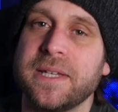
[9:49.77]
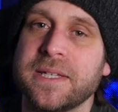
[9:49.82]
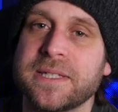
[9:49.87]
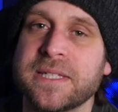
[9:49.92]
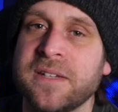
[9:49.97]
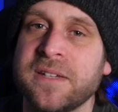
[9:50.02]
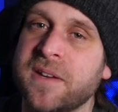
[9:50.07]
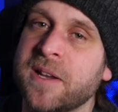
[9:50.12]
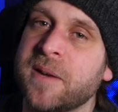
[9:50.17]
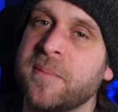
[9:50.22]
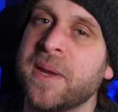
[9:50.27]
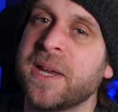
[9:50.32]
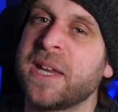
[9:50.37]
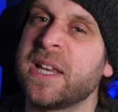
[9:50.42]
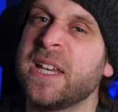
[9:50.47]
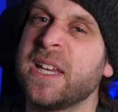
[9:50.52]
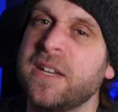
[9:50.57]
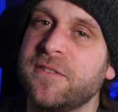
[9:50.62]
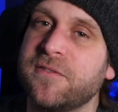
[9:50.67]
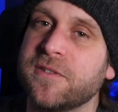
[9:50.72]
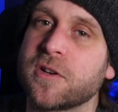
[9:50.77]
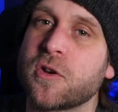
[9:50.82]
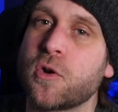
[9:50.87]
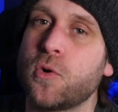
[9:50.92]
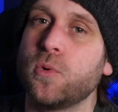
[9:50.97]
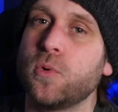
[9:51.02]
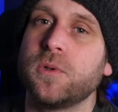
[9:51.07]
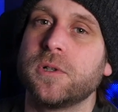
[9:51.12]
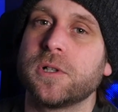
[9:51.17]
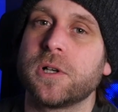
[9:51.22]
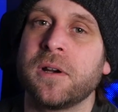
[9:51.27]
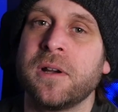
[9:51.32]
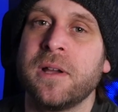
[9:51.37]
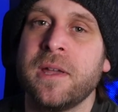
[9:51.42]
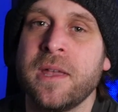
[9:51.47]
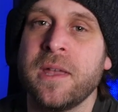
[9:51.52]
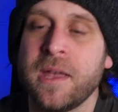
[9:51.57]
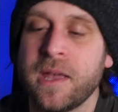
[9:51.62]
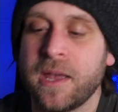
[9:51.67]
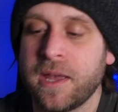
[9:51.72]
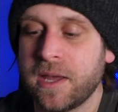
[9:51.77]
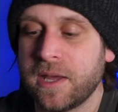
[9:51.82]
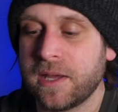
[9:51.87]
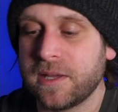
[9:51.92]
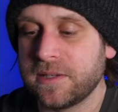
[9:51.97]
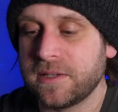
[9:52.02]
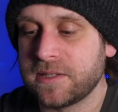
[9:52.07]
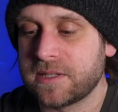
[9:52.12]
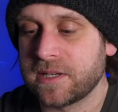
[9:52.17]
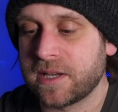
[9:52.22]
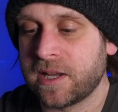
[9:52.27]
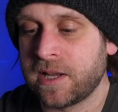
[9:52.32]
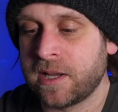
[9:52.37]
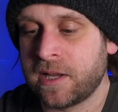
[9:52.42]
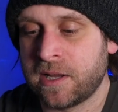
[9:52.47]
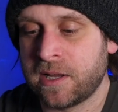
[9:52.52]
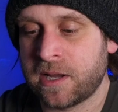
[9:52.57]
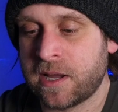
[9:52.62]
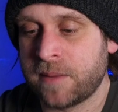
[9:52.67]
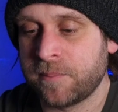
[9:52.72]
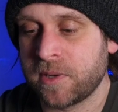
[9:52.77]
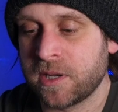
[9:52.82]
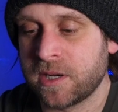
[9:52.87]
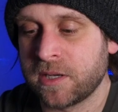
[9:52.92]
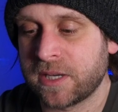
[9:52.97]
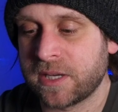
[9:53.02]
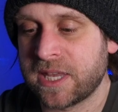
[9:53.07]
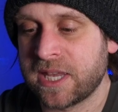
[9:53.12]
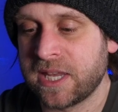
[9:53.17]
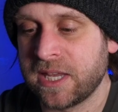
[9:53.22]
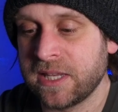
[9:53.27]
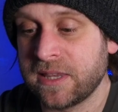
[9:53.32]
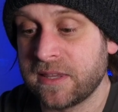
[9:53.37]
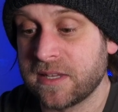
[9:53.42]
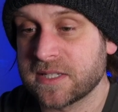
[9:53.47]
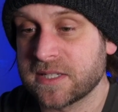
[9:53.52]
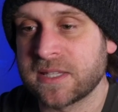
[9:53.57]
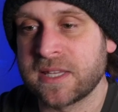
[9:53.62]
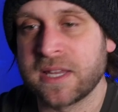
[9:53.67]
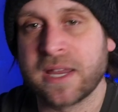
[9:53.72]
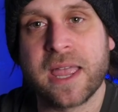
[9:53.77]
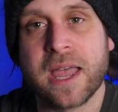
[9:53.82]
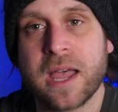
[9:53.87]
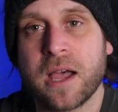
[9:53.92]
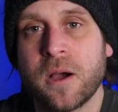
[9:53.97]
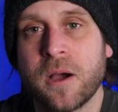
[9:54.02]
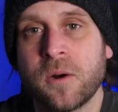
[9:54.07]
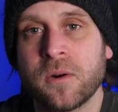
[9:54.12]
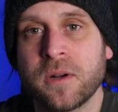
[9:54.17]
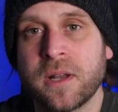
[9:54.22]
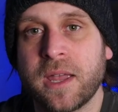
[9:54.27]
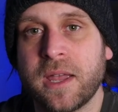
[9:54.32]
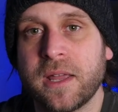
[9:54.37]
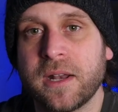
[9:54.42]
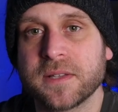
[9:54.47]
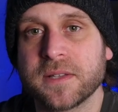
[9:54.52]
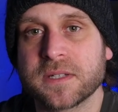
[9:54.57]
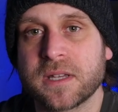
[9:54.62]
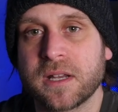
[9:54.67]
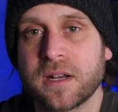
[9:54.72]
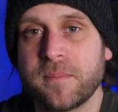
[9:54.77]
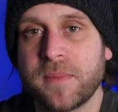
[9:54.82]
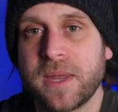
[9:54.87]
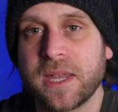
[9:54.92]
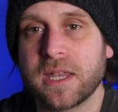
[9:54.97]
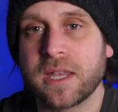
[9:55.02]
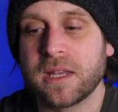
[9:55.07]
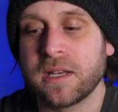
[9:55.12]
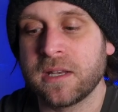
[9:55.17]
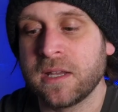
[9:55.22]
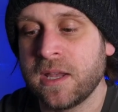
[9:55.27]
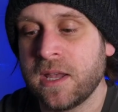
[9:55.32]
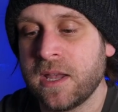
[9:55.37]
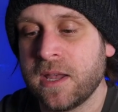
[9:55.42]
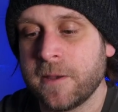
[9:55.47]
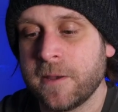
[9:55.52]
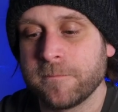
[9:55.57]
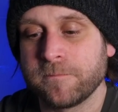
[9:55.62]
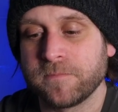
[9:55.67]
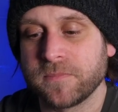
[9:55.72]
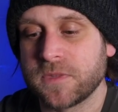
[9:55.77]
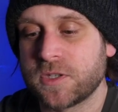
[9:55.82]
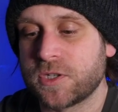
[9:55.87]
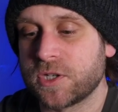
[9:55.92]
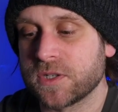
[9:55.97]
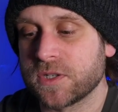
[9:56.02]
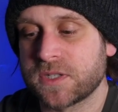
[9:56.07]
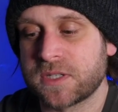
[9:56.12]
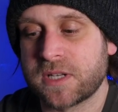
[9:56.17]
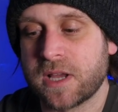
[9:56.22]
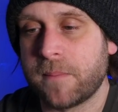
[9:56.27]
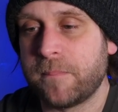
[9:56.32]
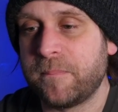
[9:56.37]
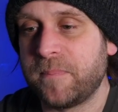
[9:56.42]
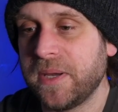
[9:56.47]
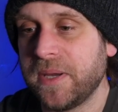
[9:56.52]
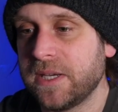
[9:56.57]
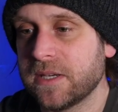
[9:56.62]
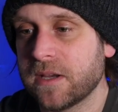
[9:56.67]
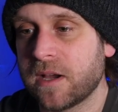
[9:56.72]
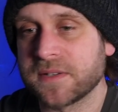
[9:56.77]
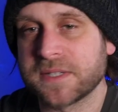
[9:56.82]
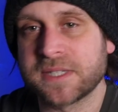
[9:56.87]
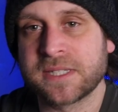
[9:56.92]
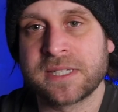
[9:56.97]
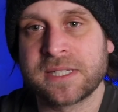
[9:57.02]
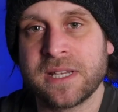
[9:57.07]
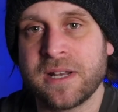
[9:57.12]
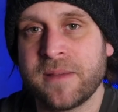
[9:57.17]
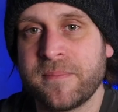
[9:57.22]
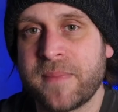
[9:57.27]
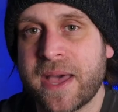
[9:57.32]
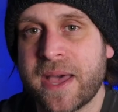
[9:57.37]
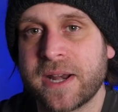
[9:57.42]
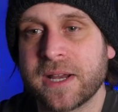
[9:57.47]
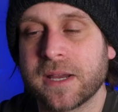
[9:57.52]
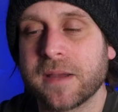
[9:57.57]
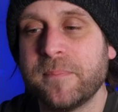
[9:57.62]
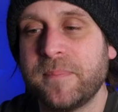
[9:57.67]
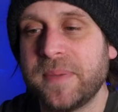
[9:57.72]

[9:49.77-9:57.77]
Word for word: It's going to make it even cooler, and uh, I'm going to kit this thing out, and it's going to make it just a, be a cinematic